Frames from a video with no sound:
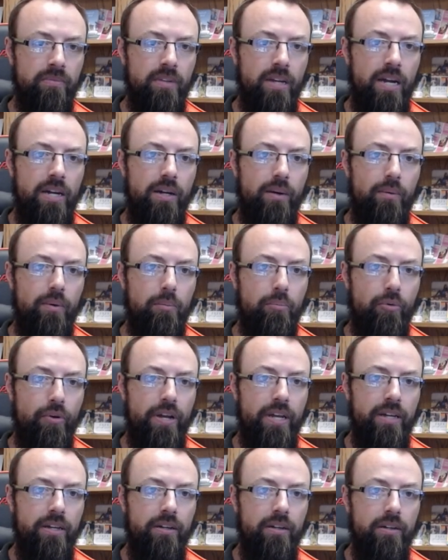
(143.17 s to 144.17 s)
And I will
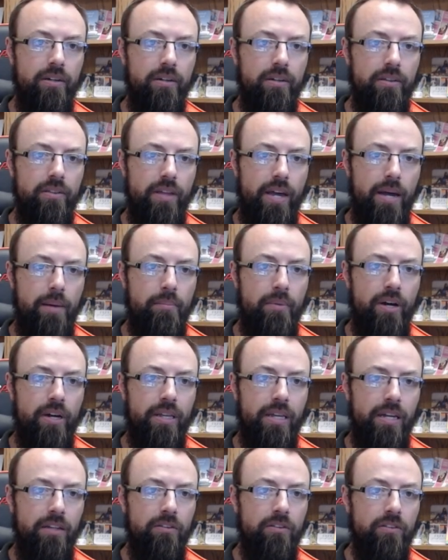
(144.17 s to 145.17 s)
bring them
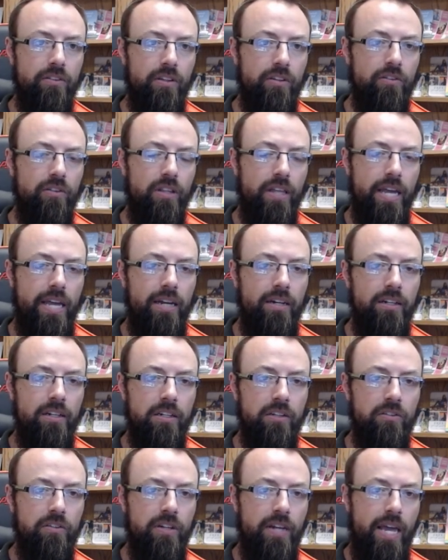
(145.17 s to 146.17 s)
against this land and
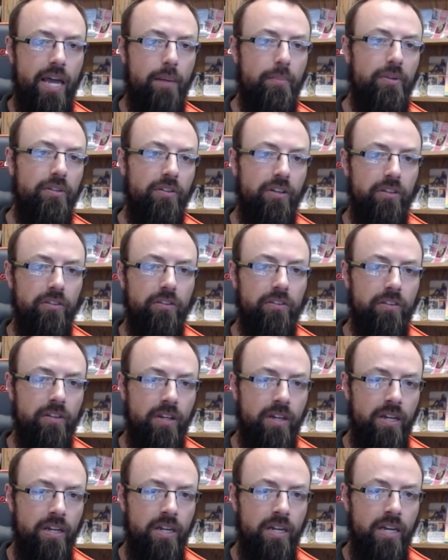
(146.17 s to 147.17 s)
its inhabitants
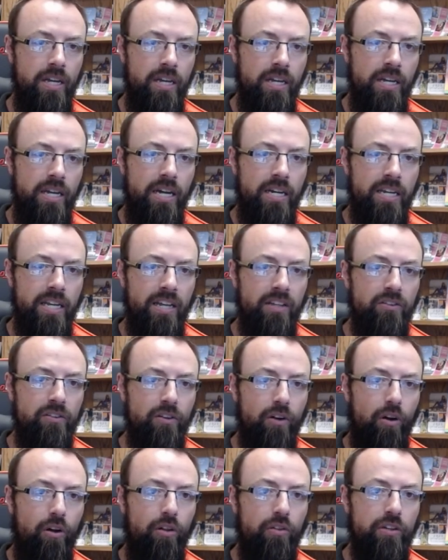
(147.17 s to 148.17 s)
and against
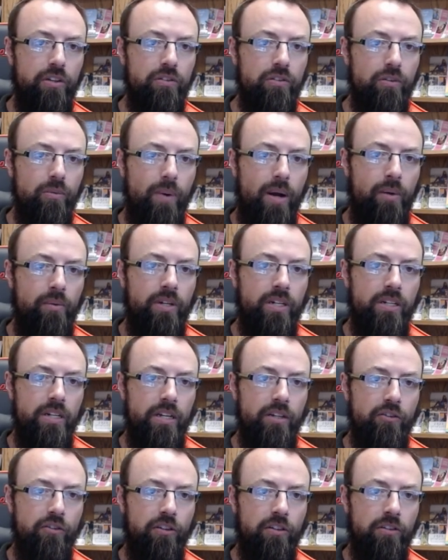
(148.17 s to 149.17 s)
all these surrounding
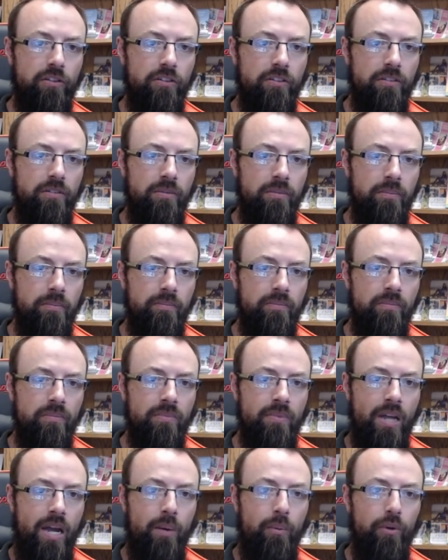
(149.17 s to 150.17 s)
nations.
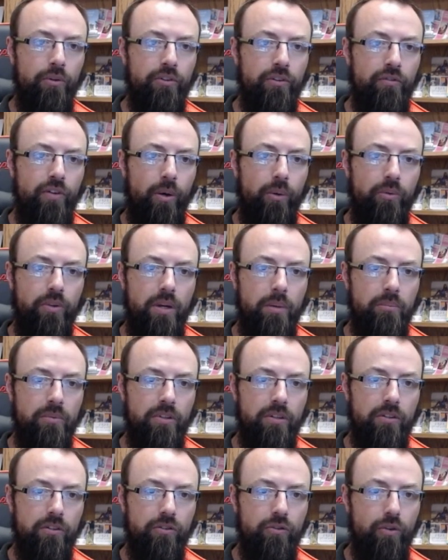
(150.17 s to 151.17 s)
I will devote them to
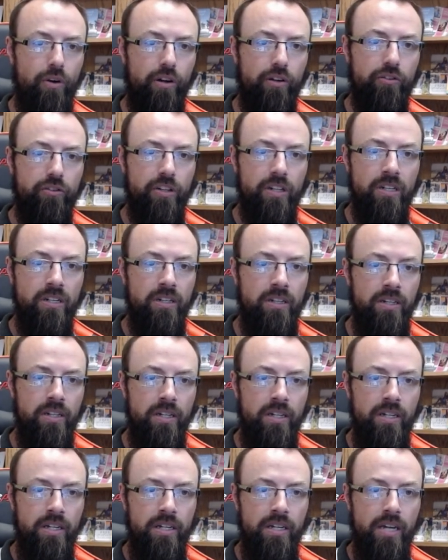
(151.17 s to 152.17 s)
destruction,
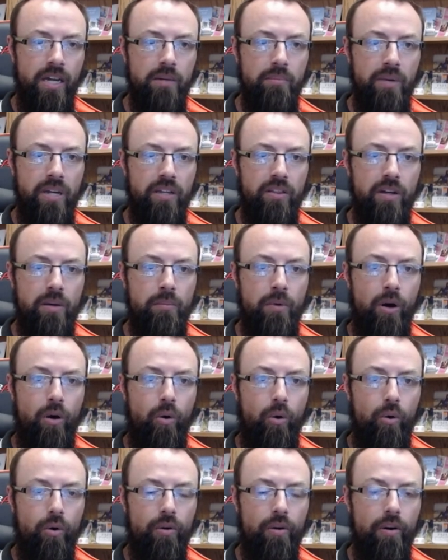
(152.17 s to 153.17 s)
and make them a
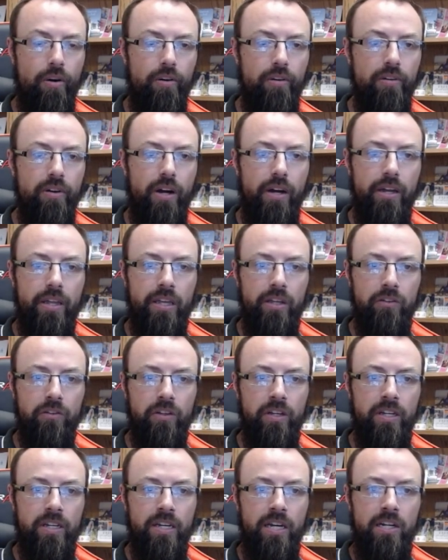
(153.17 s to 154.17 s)
horror, a
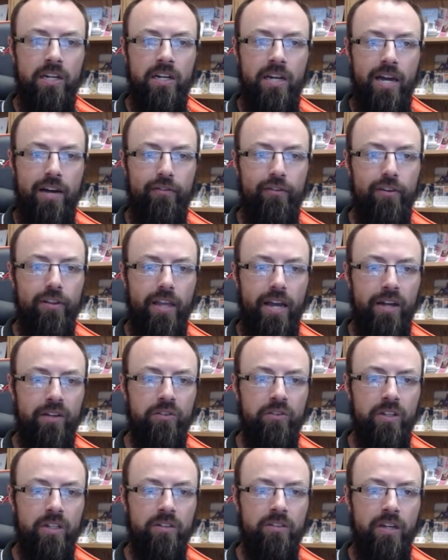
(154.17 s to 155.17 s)
hissing, and an
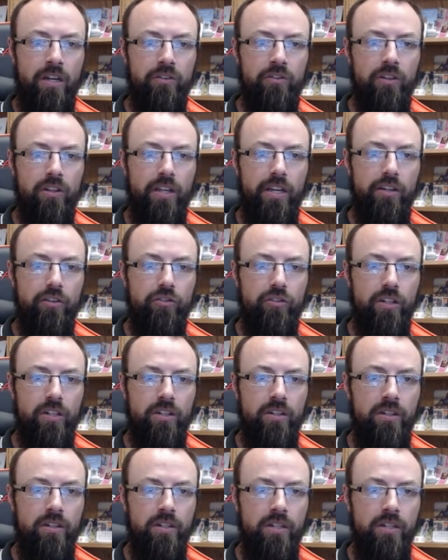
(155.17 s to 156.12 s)
everlasting desolation.